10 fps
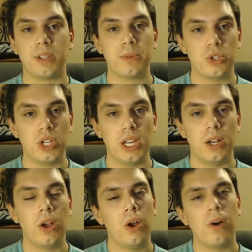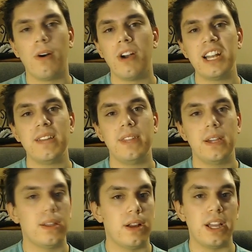Machine, or any of the
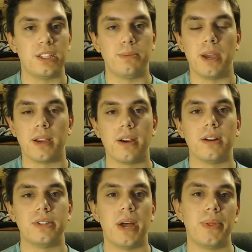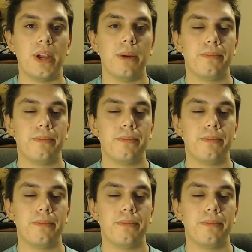other A-spec cards out there?